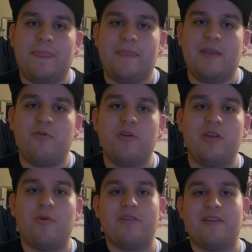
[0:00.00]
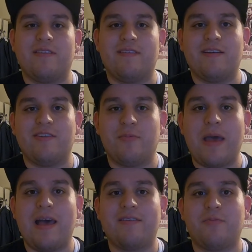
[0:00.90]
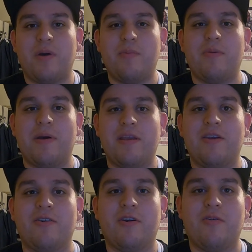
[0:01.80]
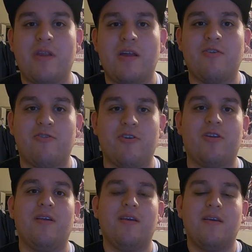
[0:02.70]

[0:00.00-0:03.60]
it really wasn't until this past probably about a year ago that I understood